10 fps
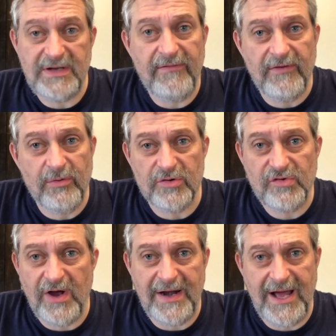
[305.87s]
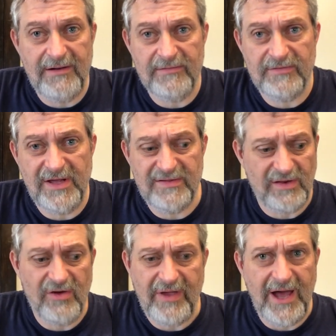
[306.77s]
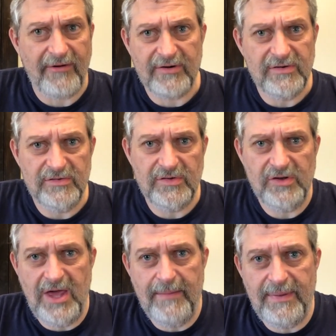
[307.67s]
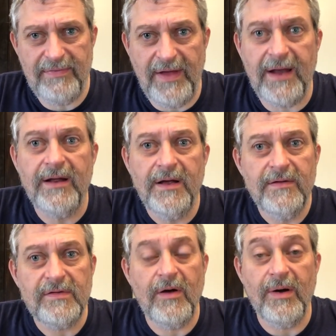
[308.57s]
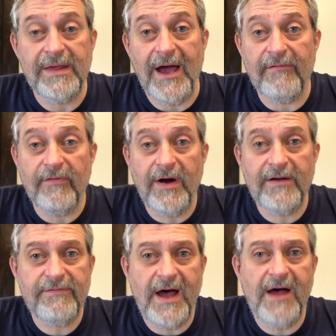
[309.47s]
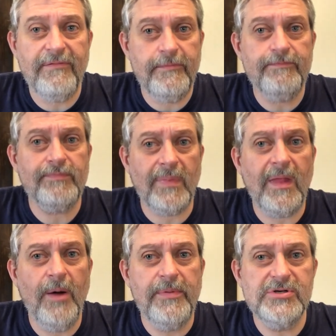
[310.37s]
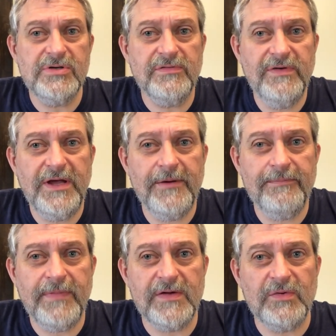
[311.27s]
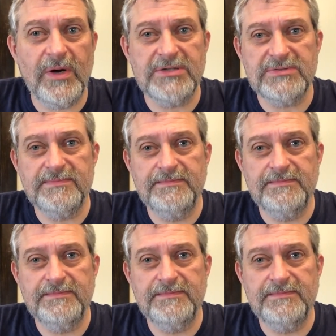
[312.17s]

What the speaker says: Definitely worth trying out, and it's low calorie too, so you can't beat that. So 4 out of 5. Hope you enjoy this video. Thanks for watching.